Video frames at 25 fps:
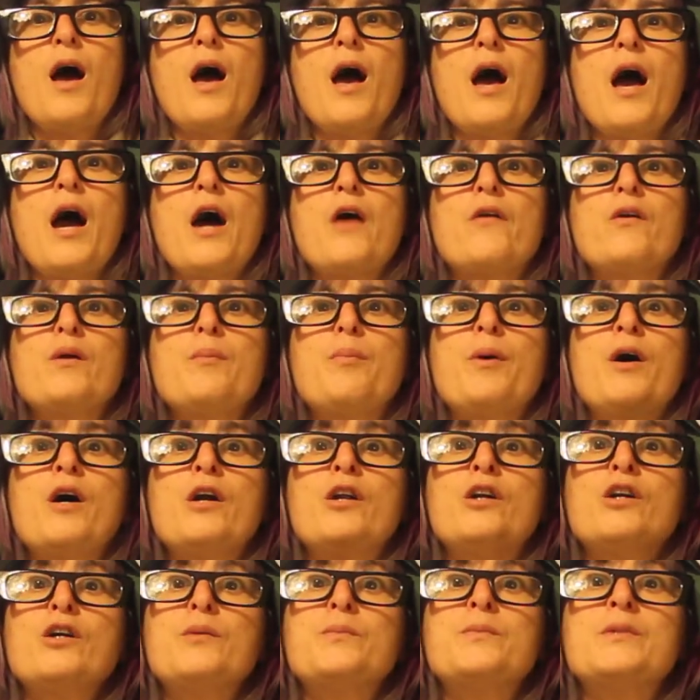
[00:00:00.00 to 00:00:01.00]
Harry
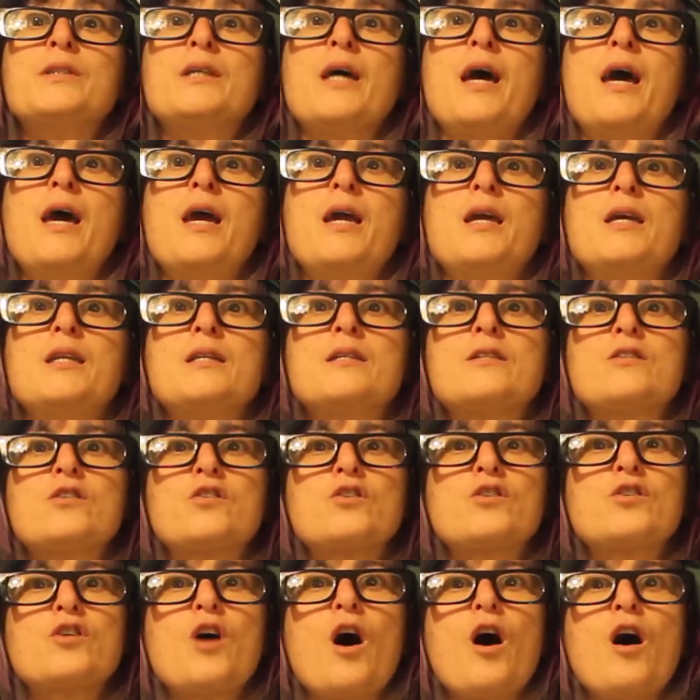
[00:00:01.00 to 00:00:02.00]
Potter obtained
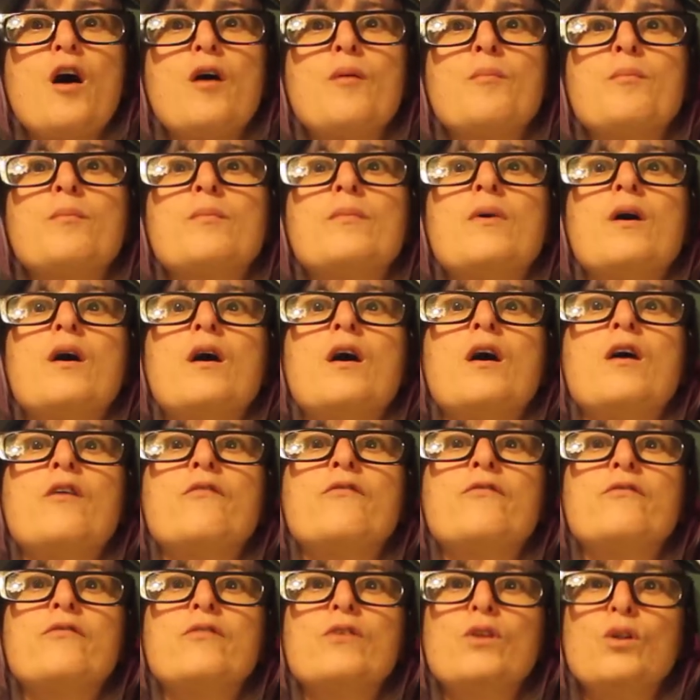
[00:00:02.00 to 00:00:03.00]
some
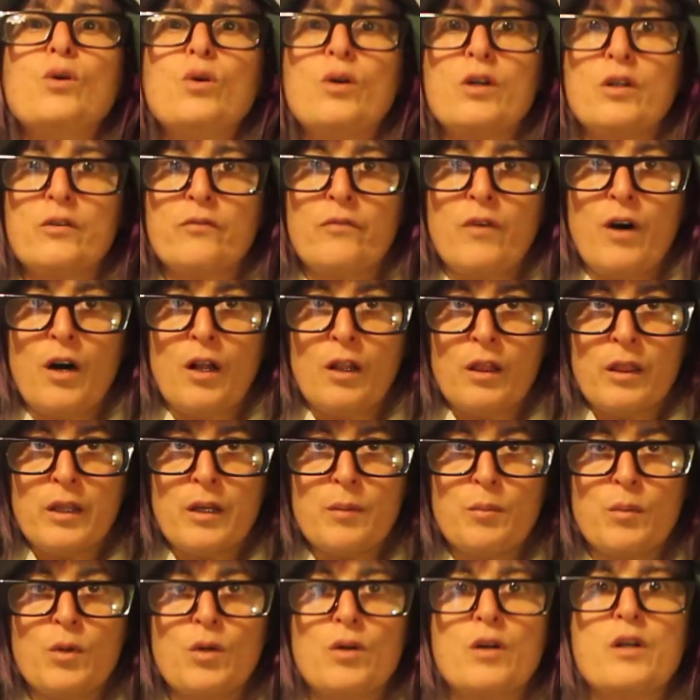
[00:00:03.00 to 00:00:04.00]
of Lord
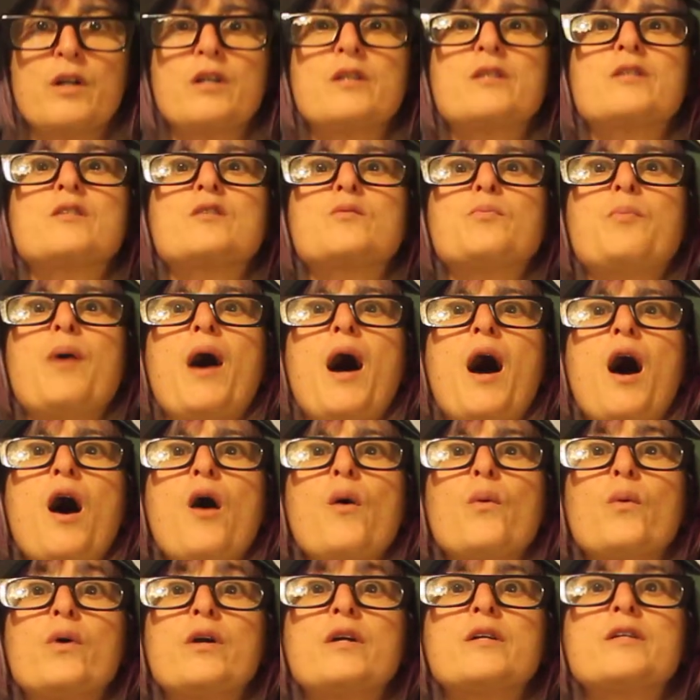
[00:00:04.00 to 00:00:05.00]
Voldemort's
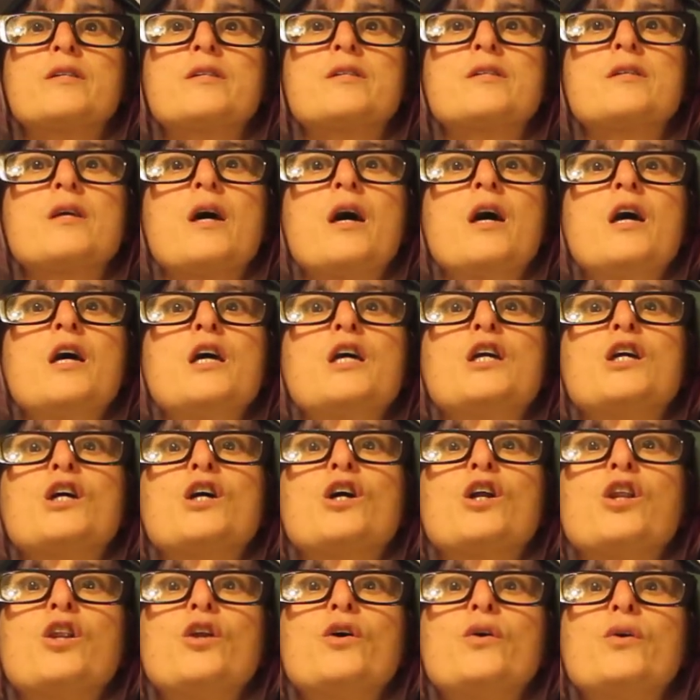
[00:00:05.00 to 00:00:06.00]
powers,
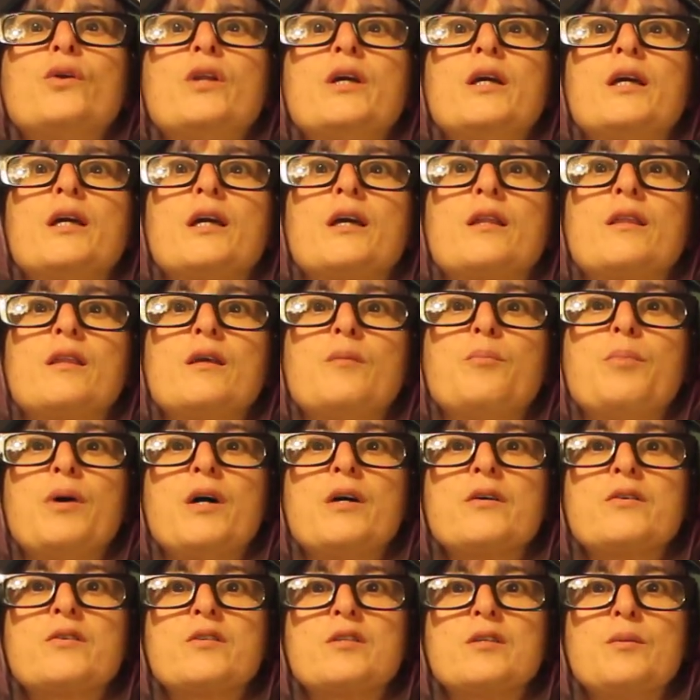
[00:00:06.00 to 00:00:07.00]
including the
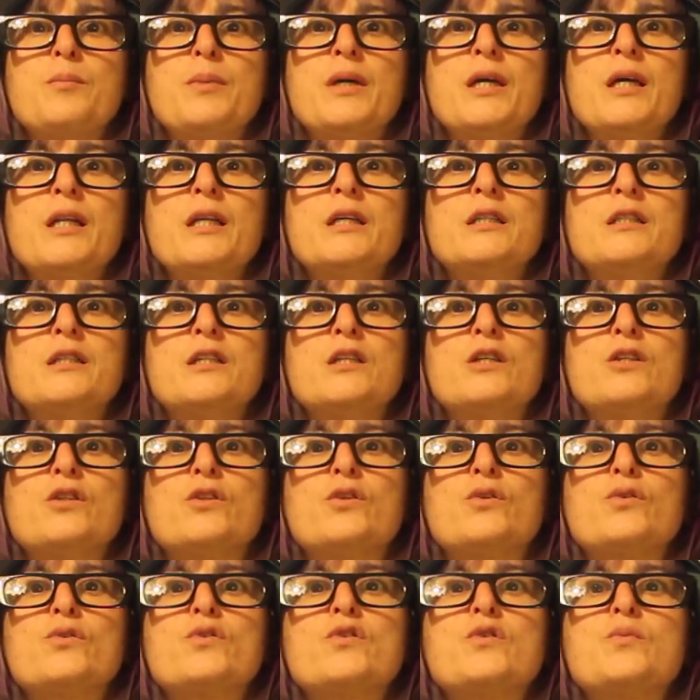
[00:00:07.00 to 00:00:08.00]
possibility
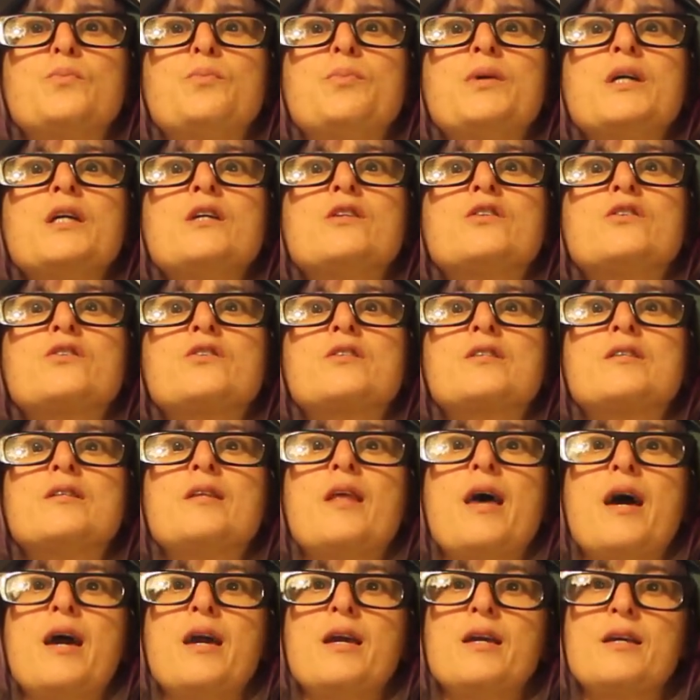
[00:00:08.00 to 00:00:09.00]
to speak to
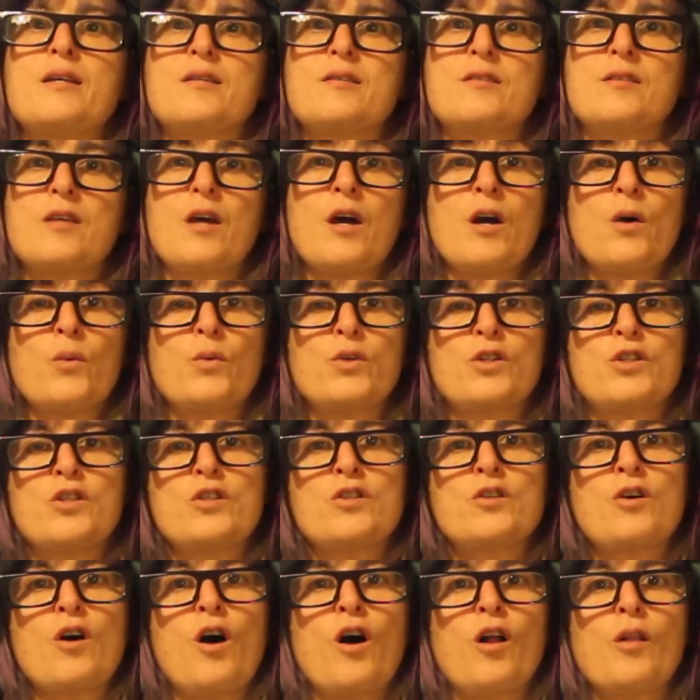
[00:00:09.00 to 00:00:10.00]
snakes, which
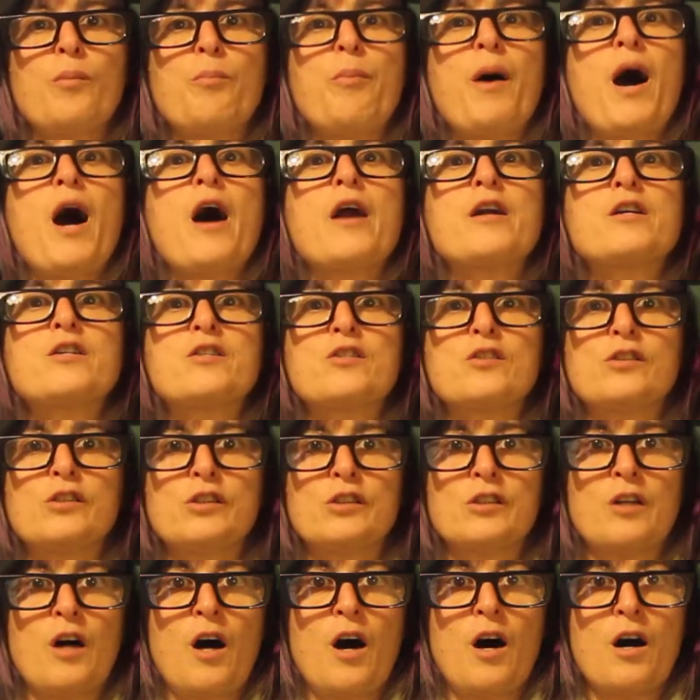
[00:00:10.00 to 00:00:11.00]
is called parcel
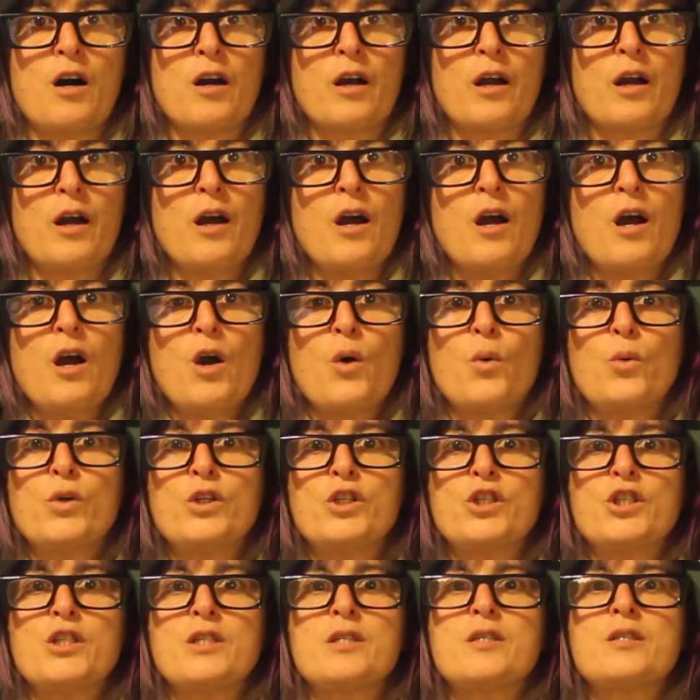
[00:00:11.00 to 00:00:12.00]
tongue,
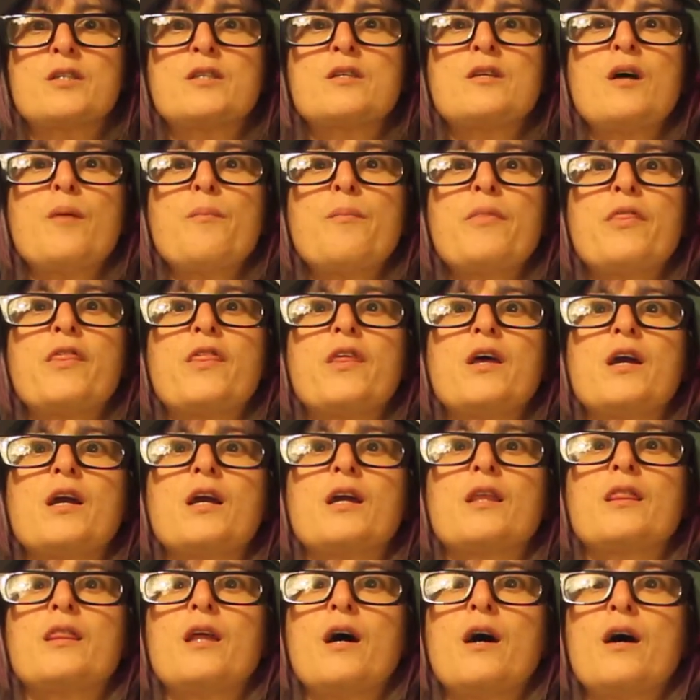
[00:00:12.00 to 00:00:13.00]
which is
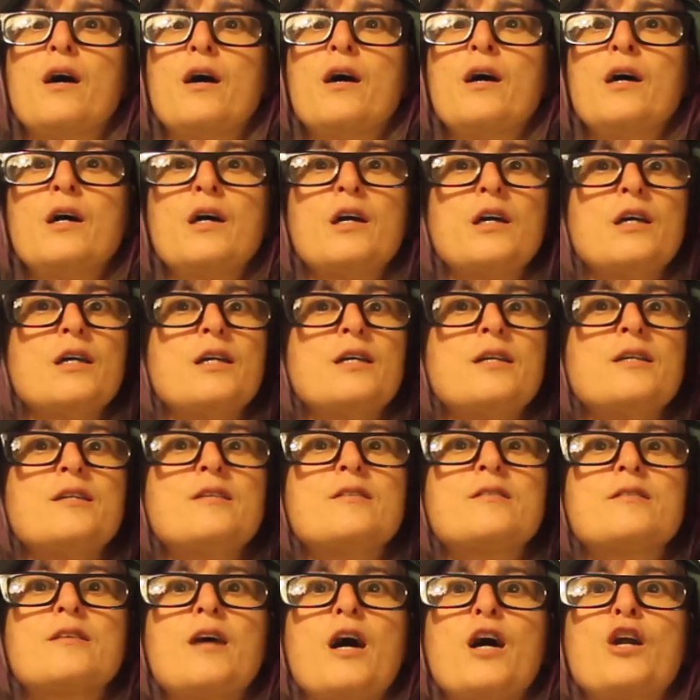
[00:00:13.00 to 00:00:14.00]
something that
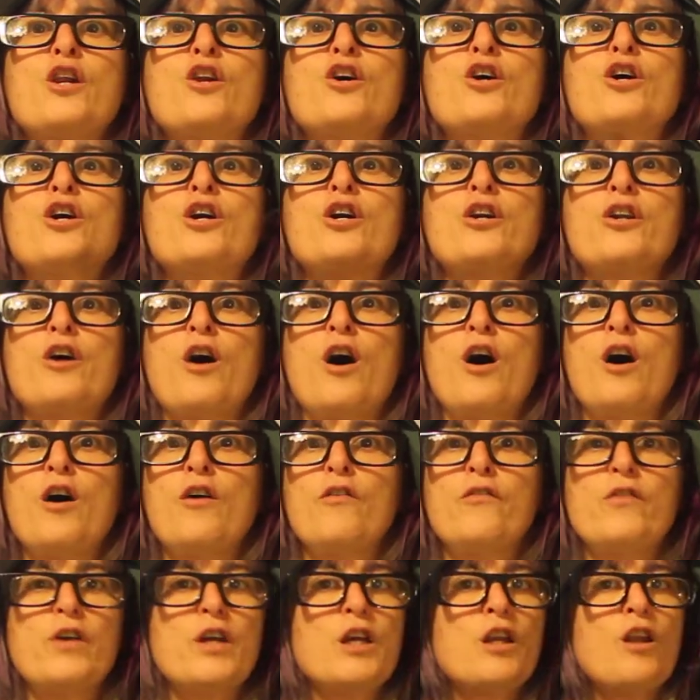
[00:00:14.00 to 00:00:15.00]
is unheard
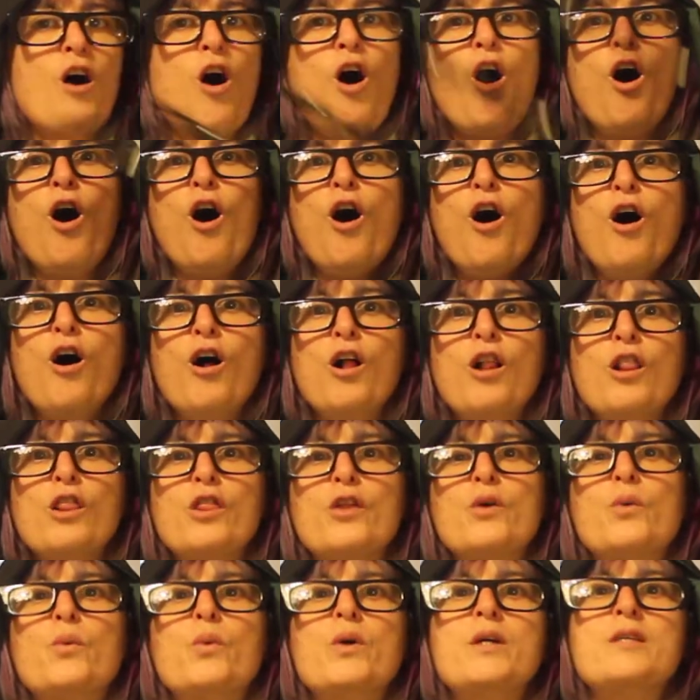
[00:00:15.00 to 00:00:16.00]
of in all
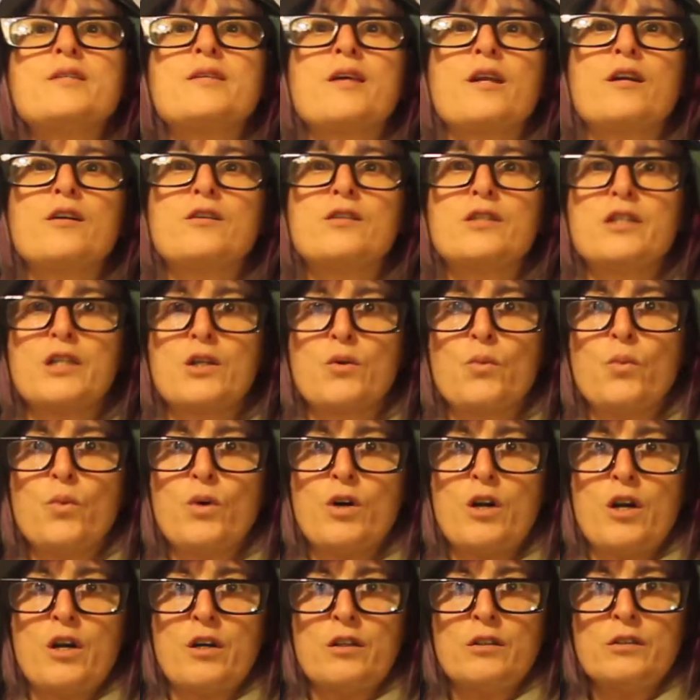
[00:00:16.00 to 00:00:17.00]
the wizarding
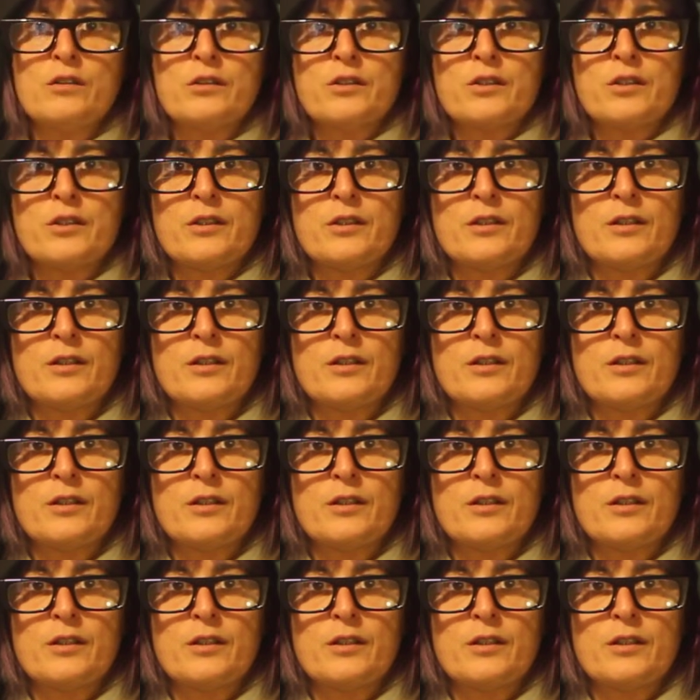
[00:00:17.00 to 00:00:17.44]
world.